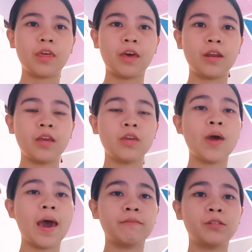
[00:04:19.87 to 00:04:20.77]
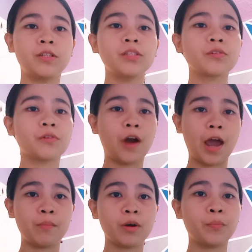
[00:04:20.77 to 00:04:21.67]
then you have to
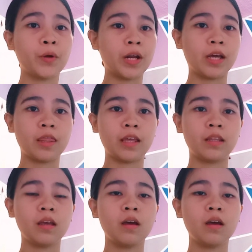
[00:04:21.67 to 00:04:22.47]
describe or predict that